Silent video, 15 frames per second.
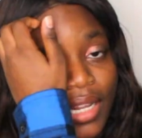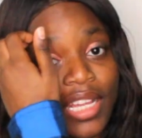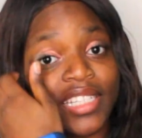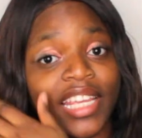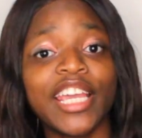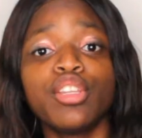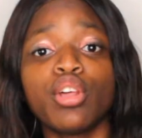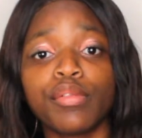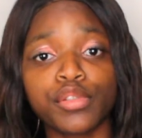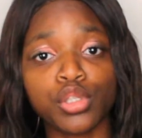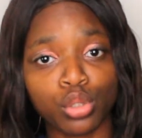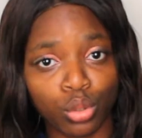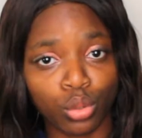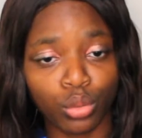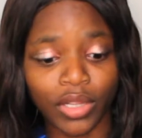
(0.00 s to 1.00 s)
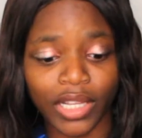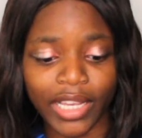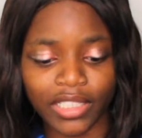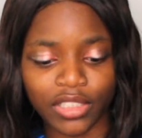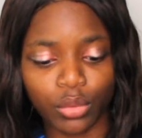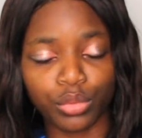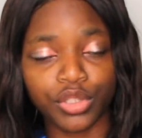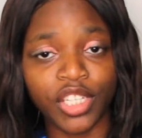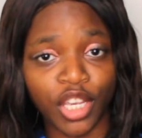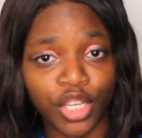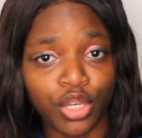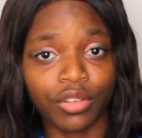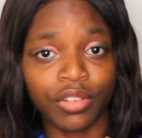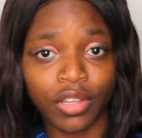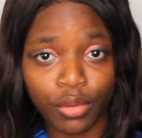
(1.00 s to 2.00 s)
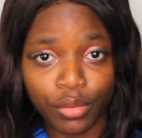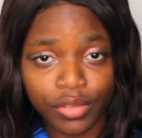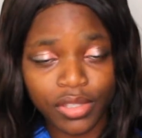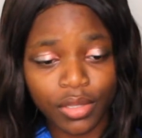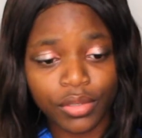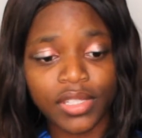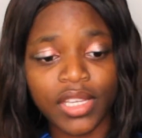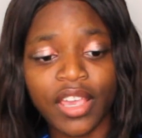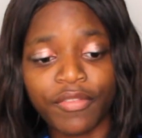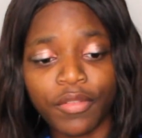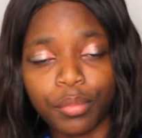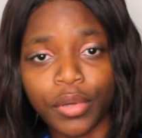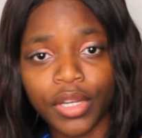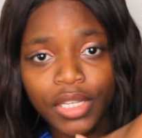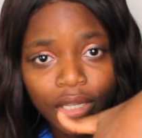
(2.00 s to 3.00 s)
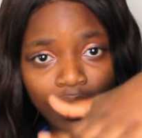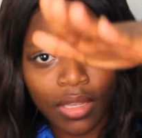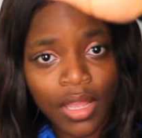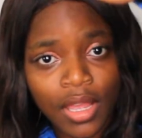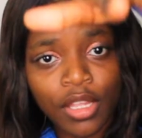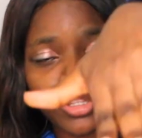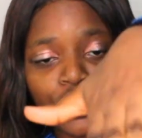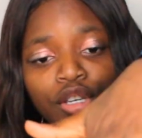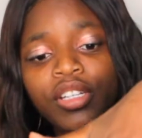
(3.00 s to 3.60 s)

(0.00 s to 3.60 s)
at the end of school like they will check your nails they'll say everybody do